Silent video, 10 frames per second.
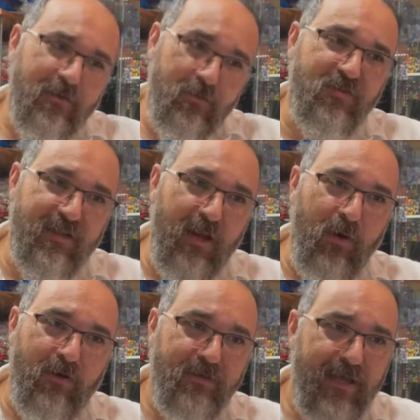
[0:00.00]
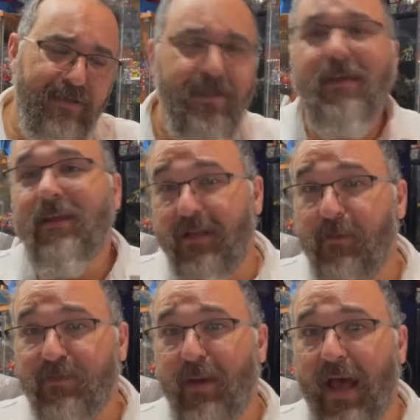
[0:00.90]
Luke Skywalker dies, he
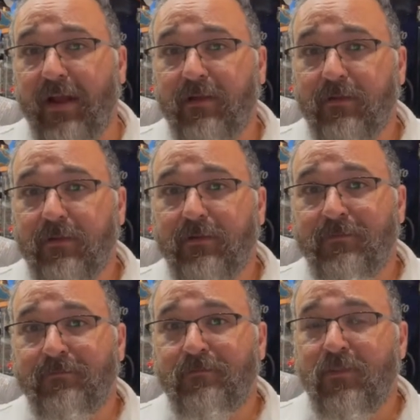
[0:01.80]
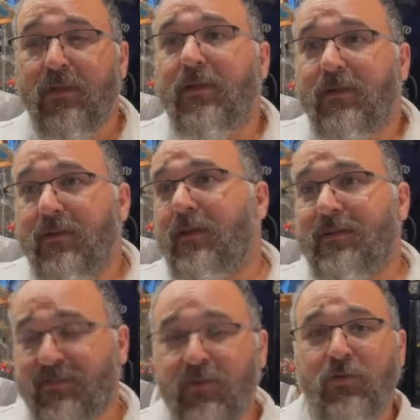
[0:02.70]
comes back.
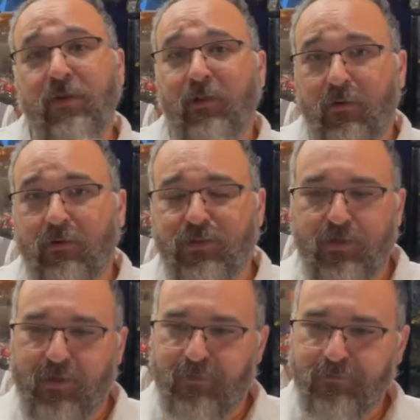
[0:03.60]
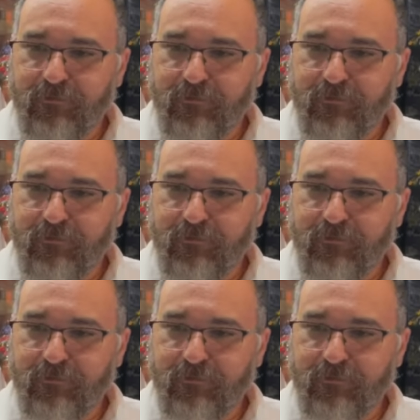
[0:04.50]
It's the new hero's journey.